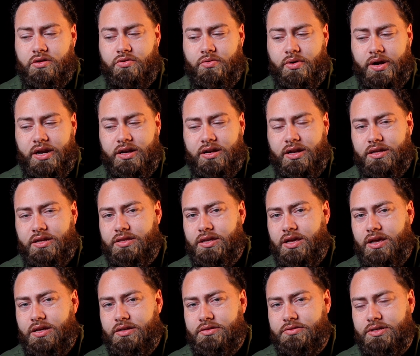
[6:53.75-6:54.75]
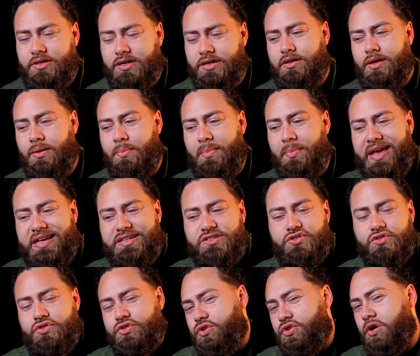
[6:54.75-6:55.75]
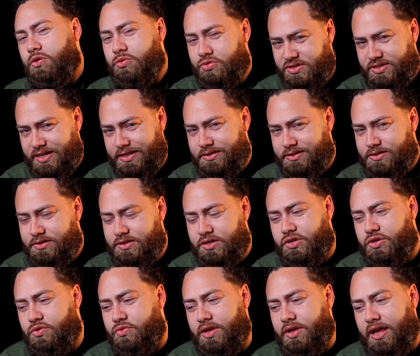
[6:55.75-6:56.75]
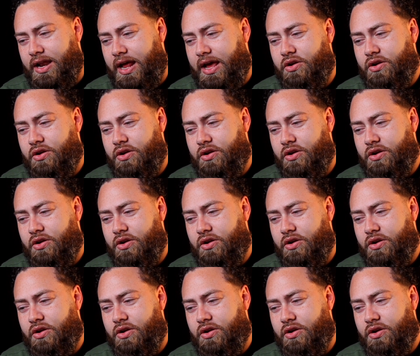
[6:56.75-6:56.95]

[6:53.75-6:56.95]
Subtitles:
green like that. It makes no sense to do that.